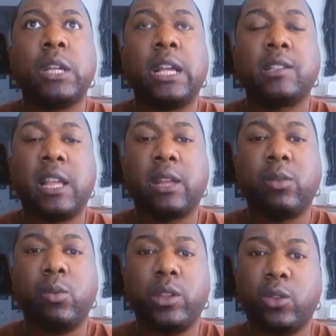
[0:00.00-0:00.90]
it's not like
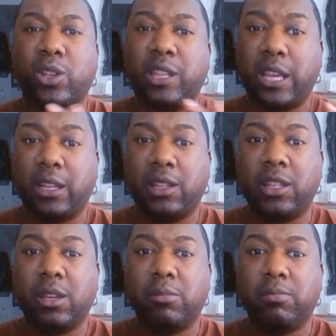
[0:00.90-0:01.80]
we went to a
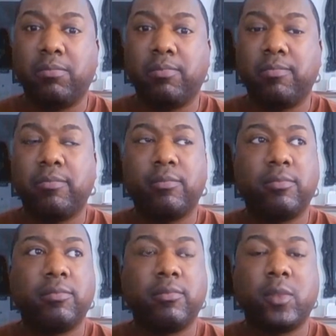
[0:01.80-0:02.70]
dealership.
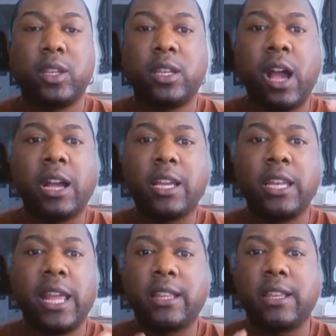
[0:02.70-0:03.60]
God
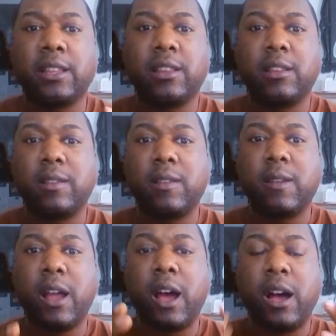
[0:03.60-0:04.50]
connected
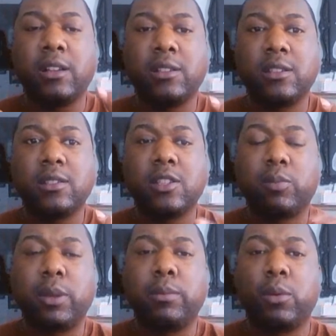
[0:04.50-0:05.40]
us to
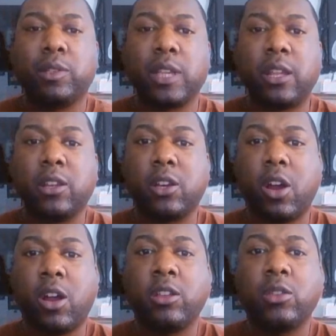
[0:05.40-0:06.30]
the people who were selling the
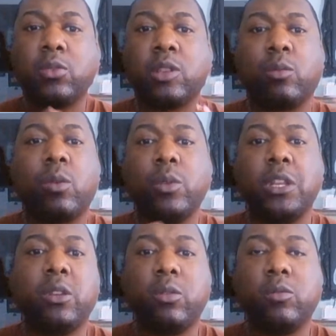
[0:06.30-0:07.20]
car through someone we
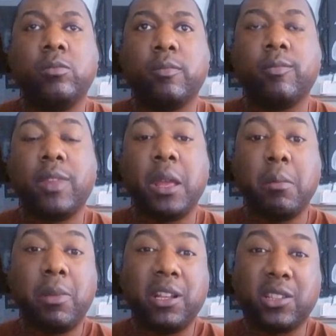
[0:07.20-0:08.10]
knew,
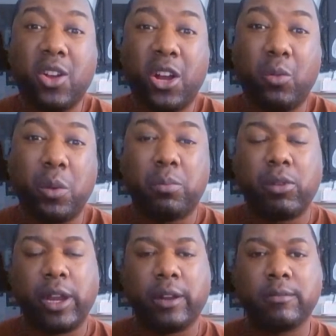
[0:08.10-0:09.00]
but it started with
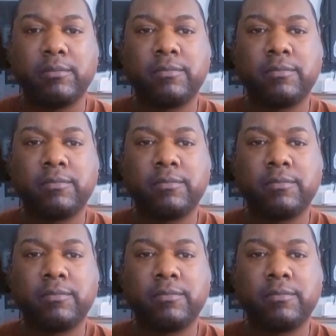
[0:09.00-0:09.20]
prayer.